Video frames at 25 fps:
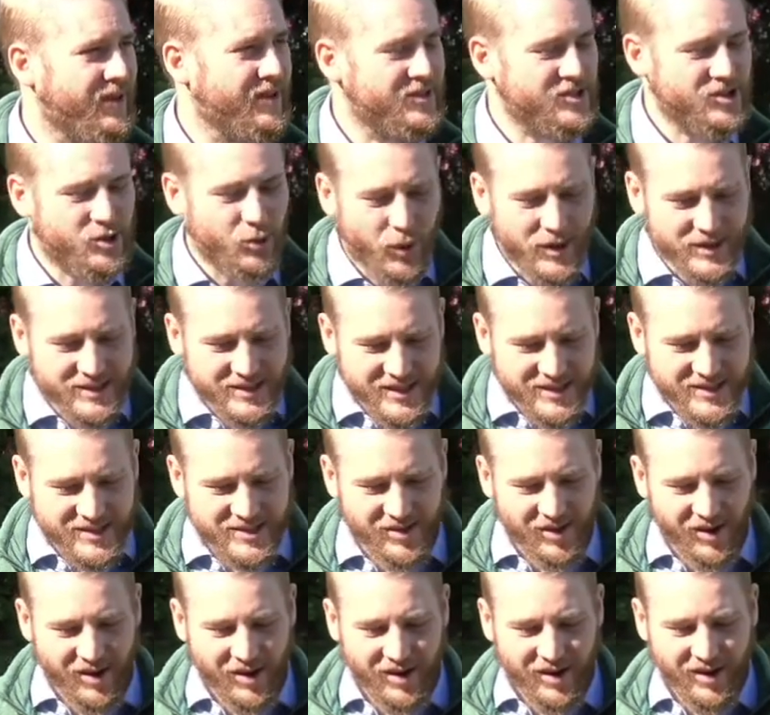So, what does
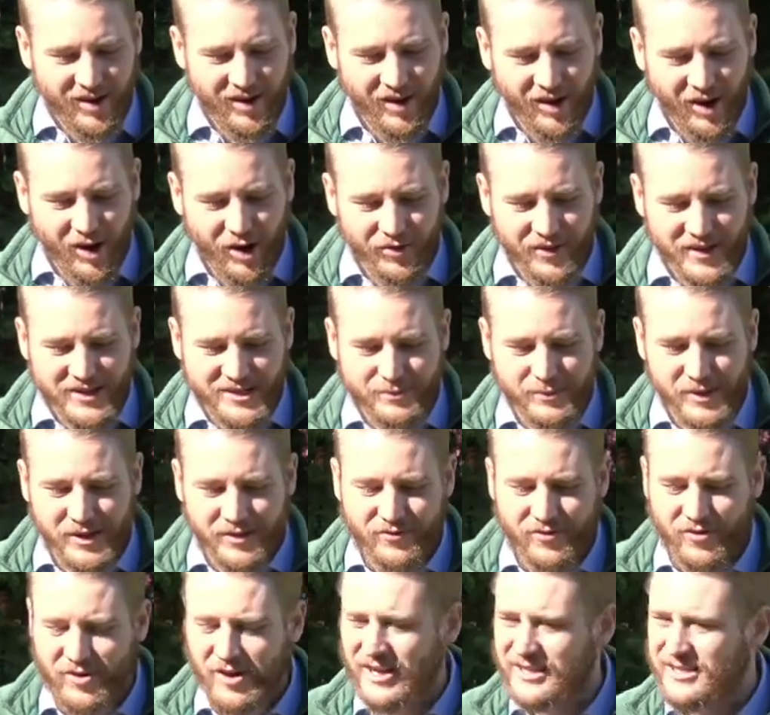all this mean
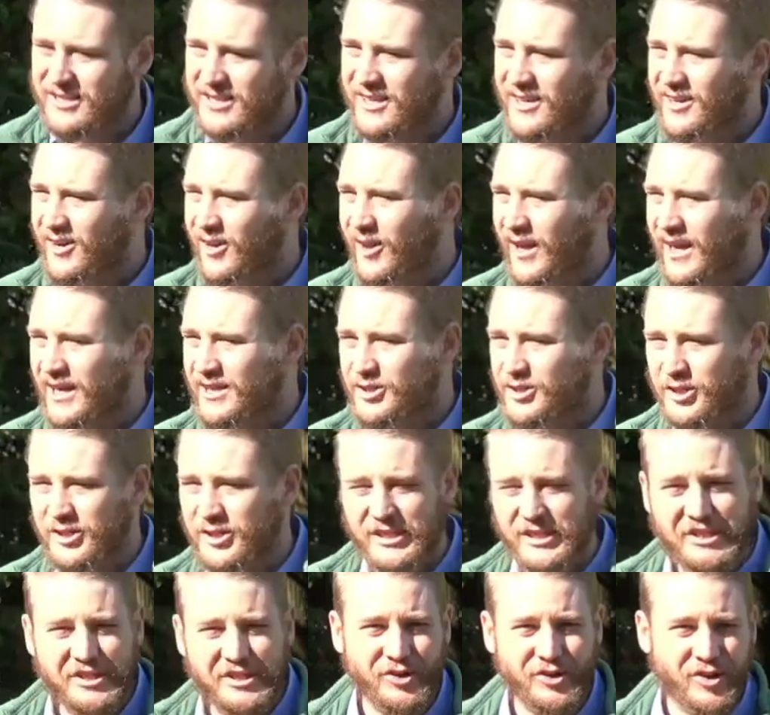for us in an
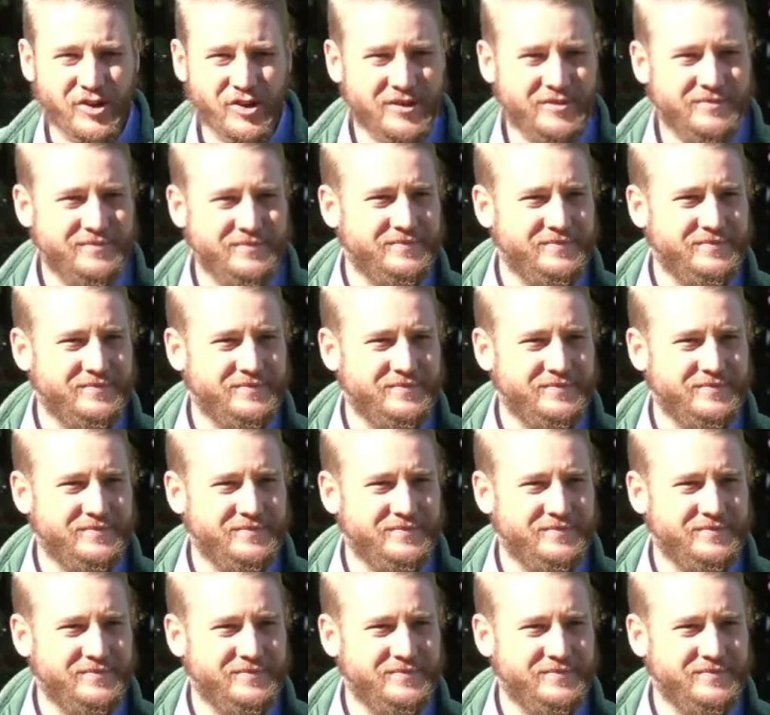election year?